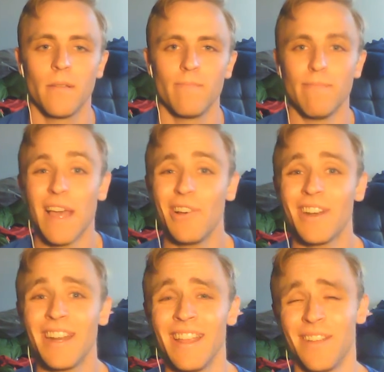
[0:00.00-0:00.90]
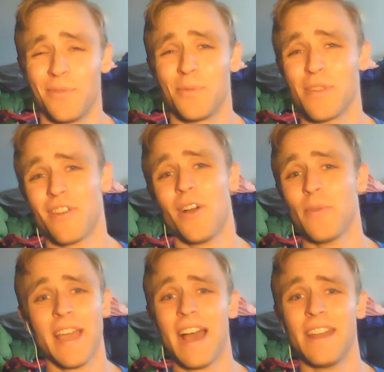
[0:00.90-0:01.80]
Mailing it in when we thought
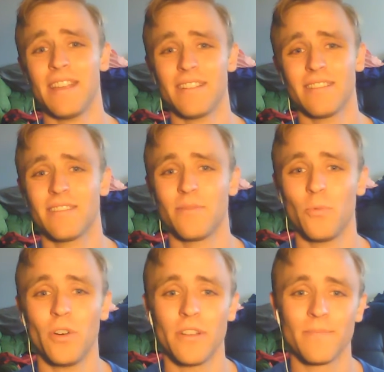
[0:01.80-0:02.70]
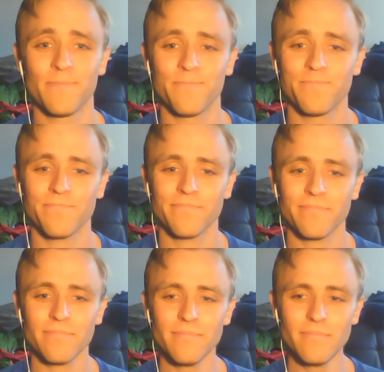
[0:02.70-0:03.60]
we had it won.
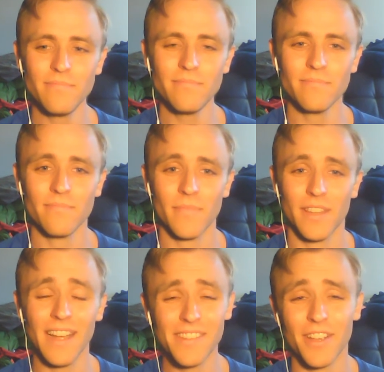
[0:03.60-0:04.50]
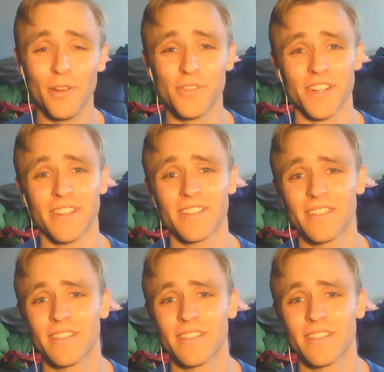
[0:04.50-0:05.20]
That's coaching.